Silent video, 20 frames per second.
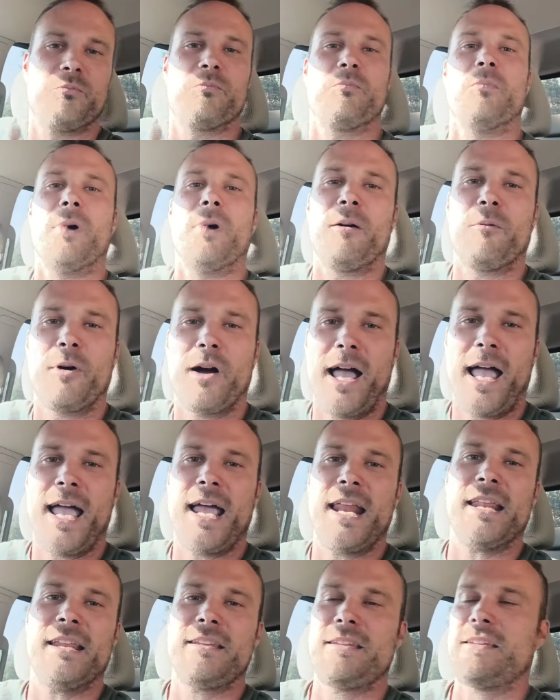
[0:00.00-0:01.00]

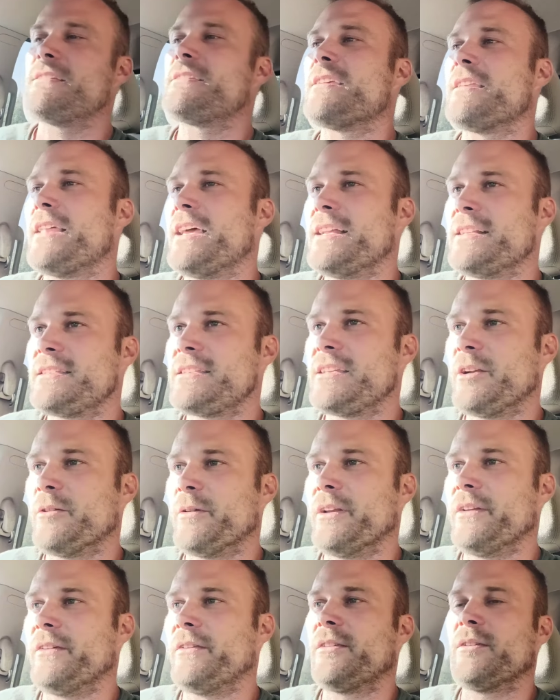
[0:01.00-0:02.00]
add it to that
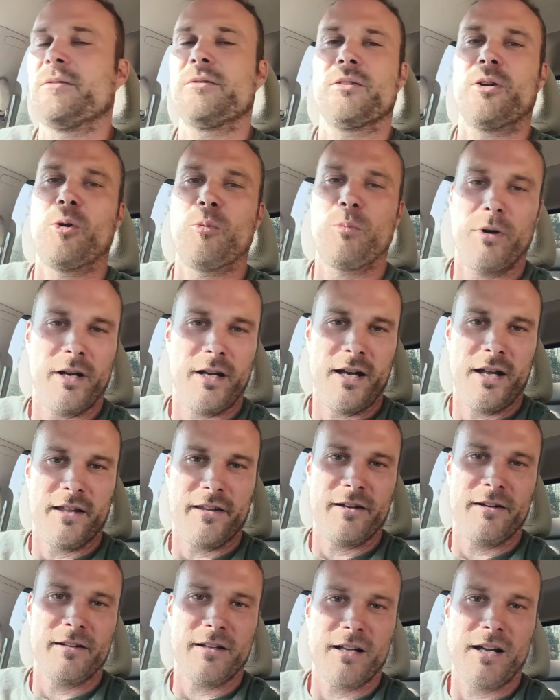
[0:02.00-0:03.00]
series. So put it down
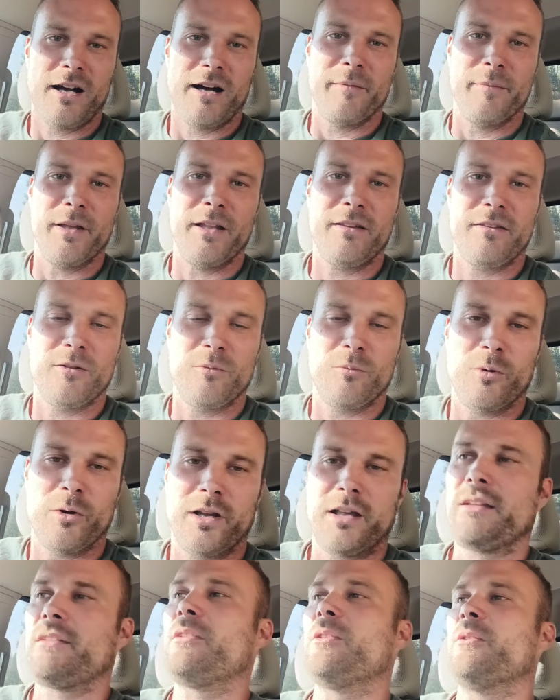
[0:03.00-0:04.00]
there in the comments and we'll
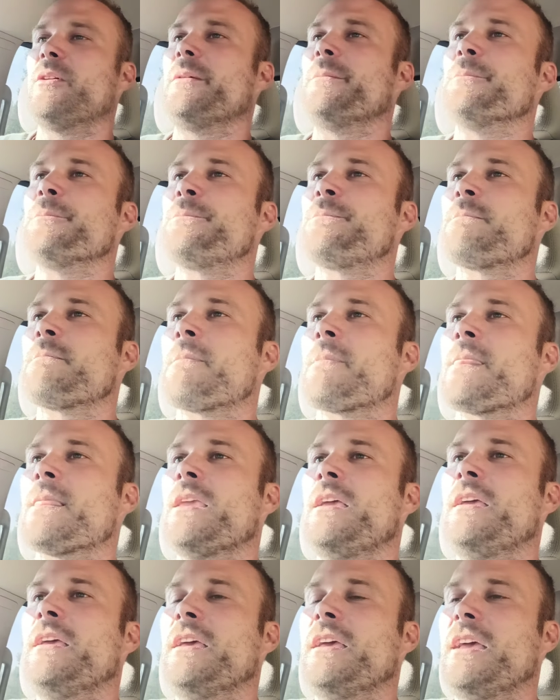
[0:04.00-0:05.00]
get to it.
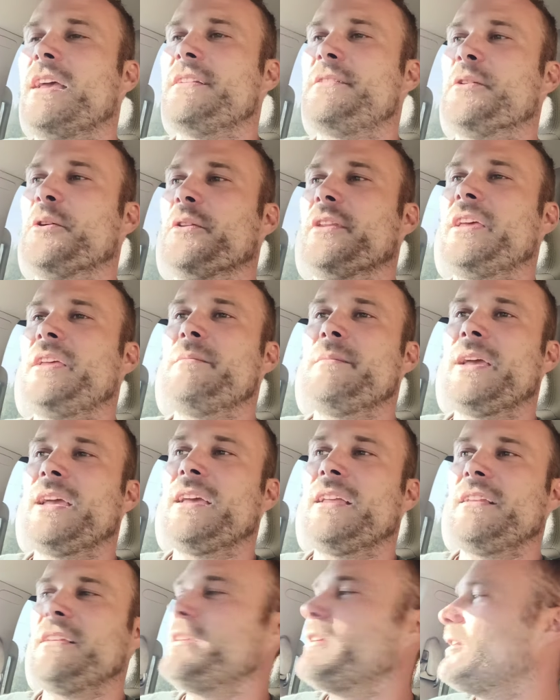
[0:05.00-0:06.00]
Until then,
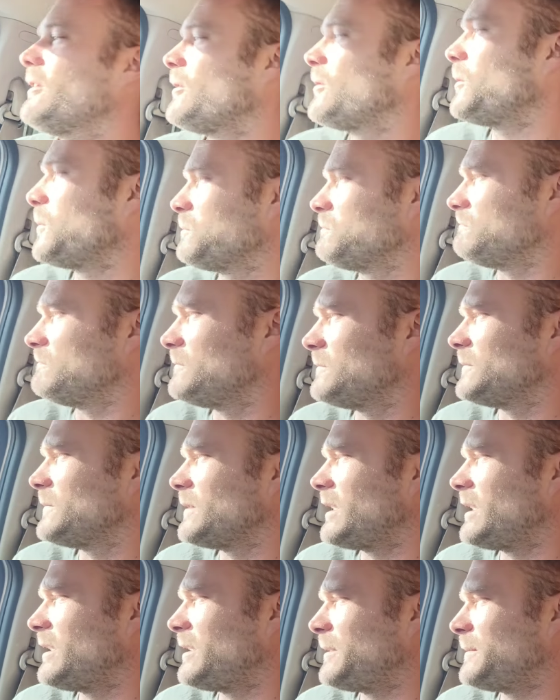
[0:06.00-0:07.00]
man, you know,
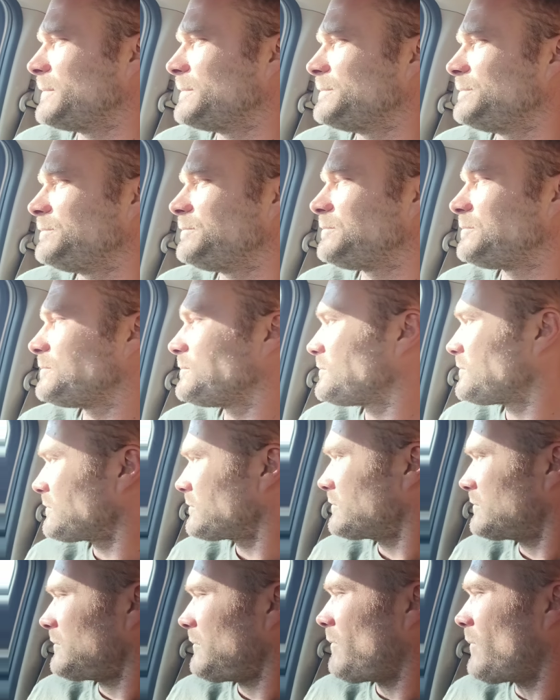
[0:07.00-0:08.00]
I
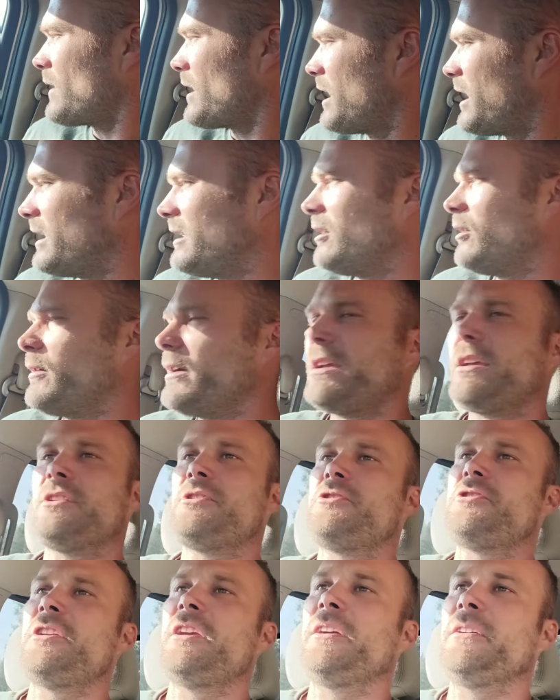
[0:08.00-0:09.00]
know I could
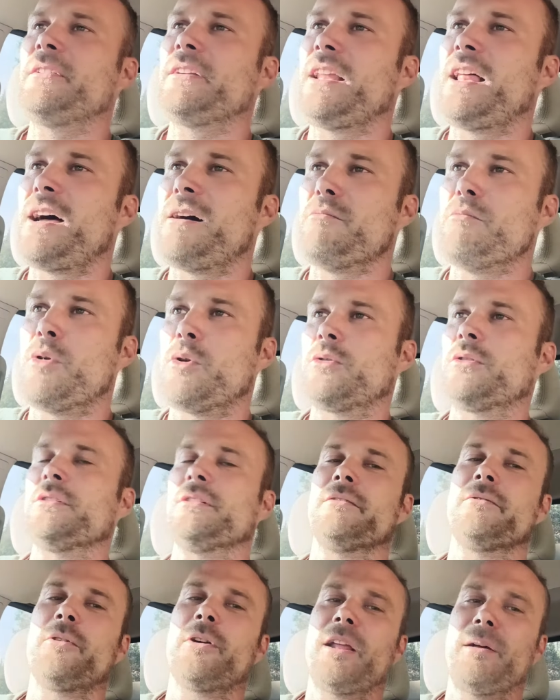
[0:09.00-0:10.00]
share a lot more
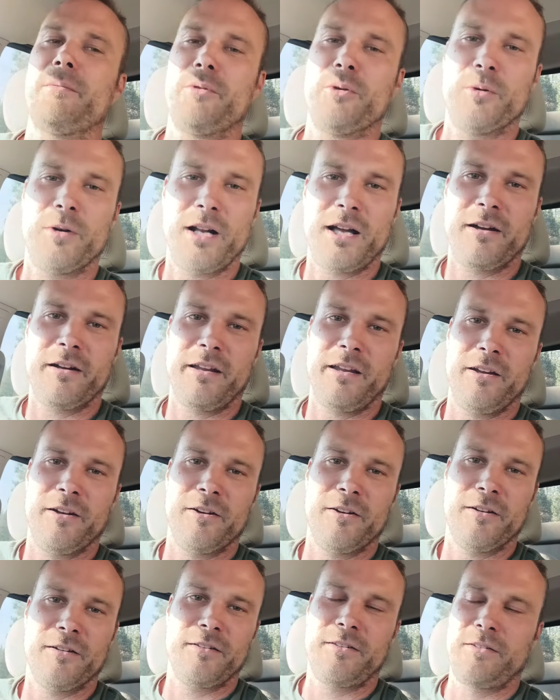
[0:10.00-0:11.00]
of what I'm doing out
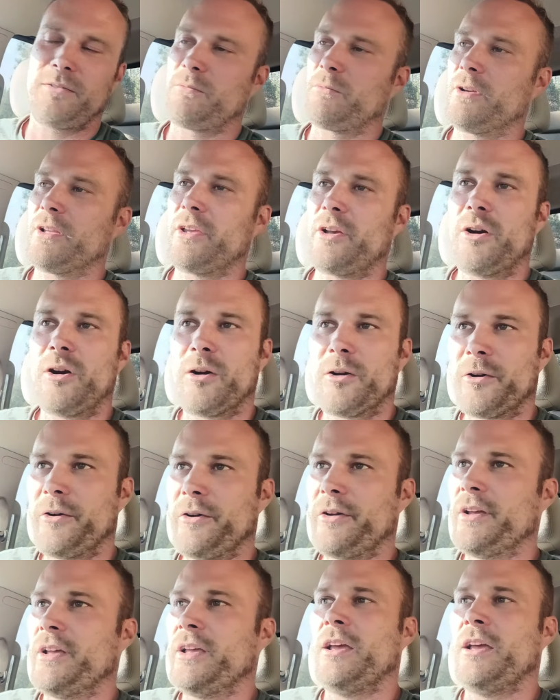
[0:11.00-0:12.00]
here. It's really
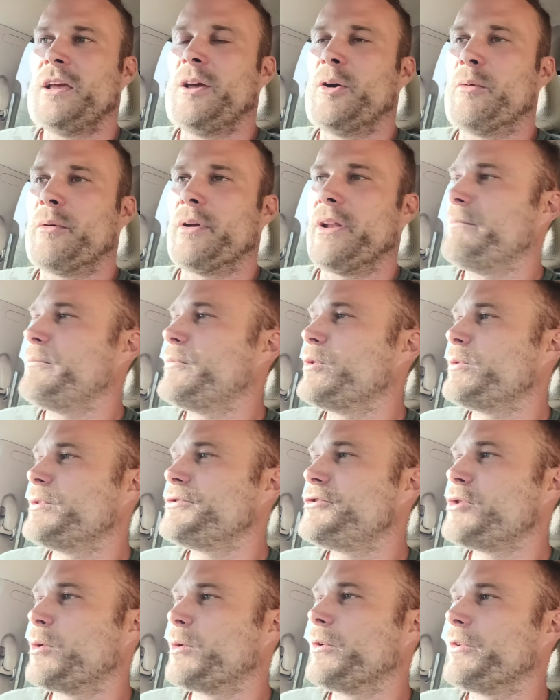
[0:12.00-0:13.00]
hard when I'm doing
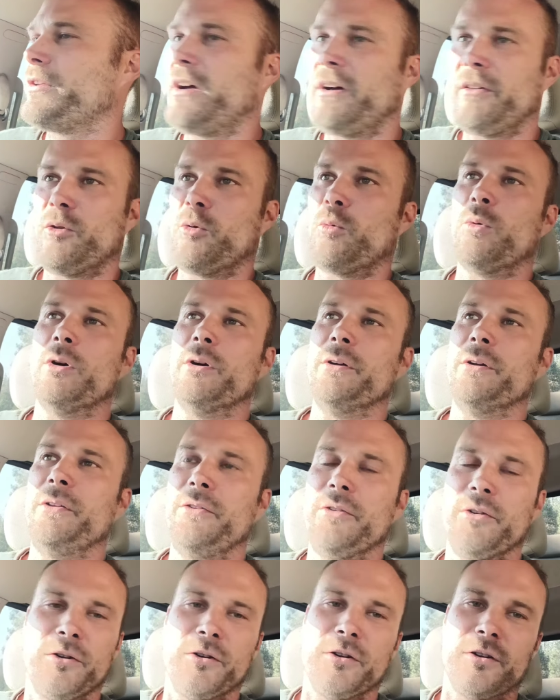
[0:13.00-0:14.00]
chores out in the
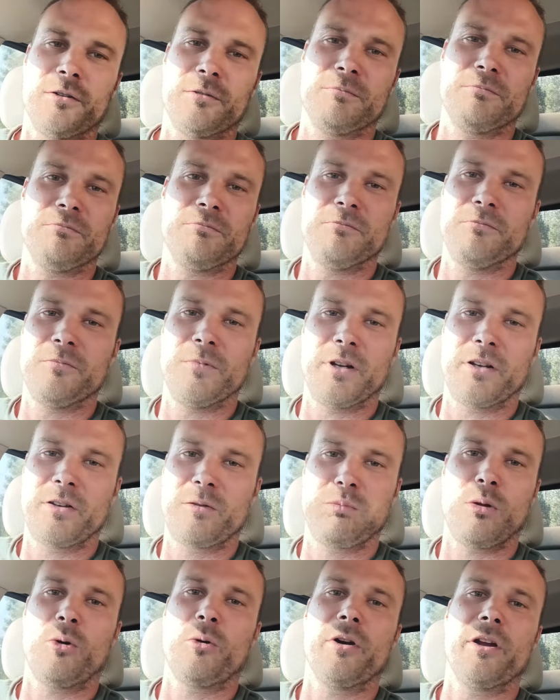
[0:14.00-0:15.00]
woods or
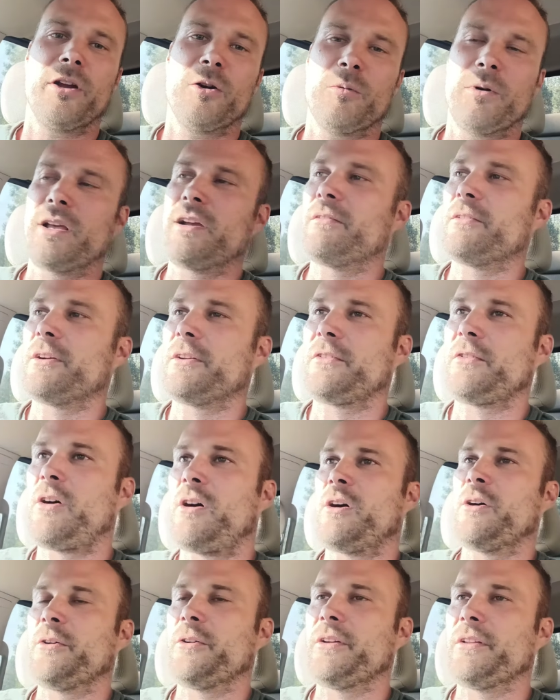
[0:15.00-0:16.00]
exploring or whatever. It's
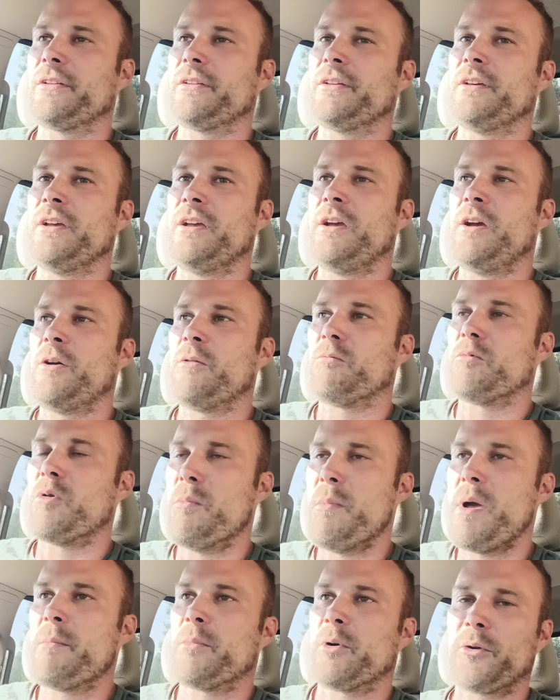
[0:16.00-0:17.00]
hard to
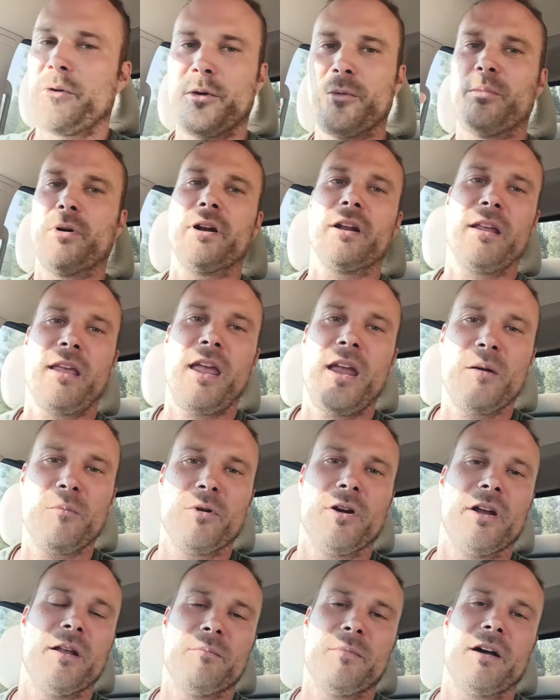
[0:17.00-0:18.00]
remember to put a
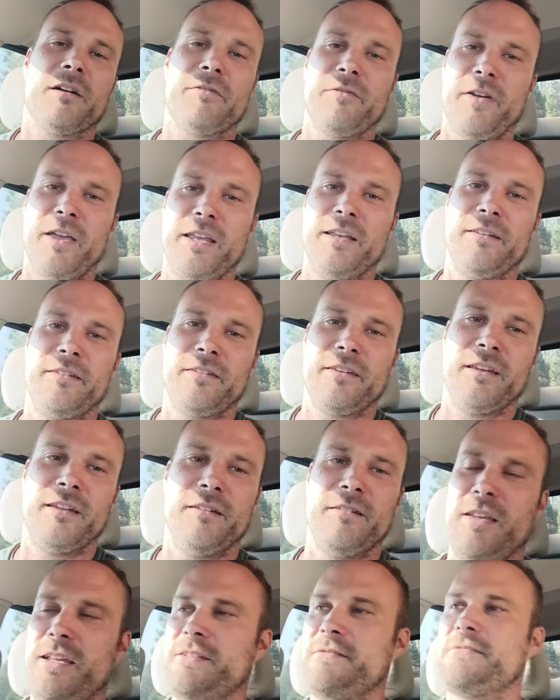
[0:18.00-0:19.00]
camera in my face
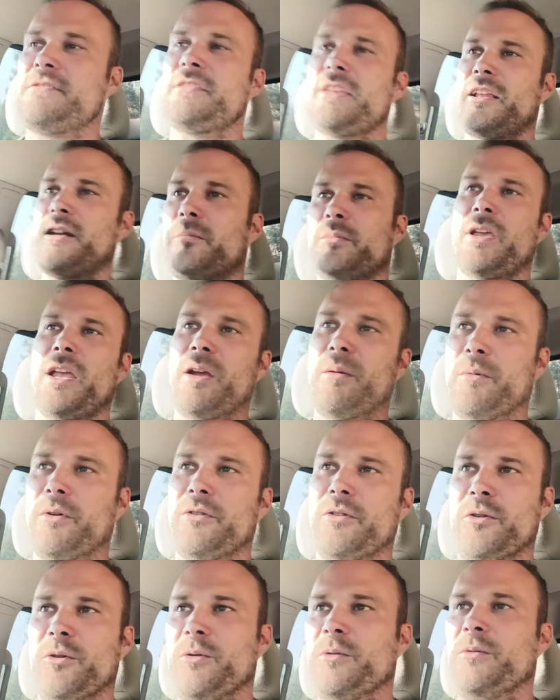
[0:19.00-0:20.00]
and set up
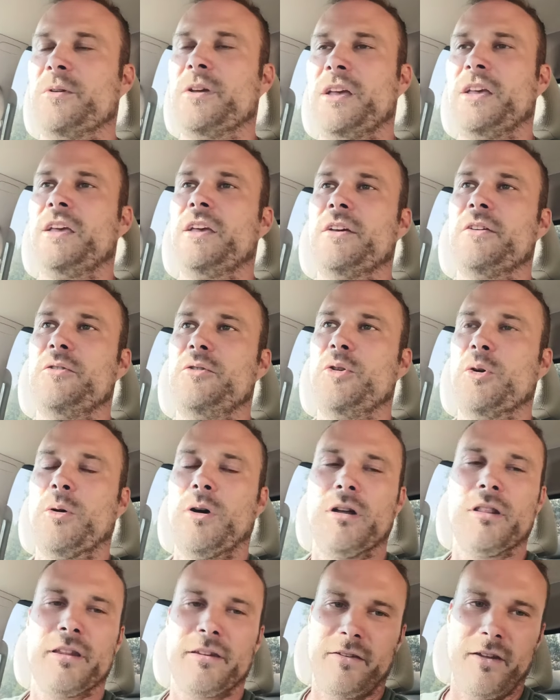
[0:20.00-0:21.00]
cameras and do all this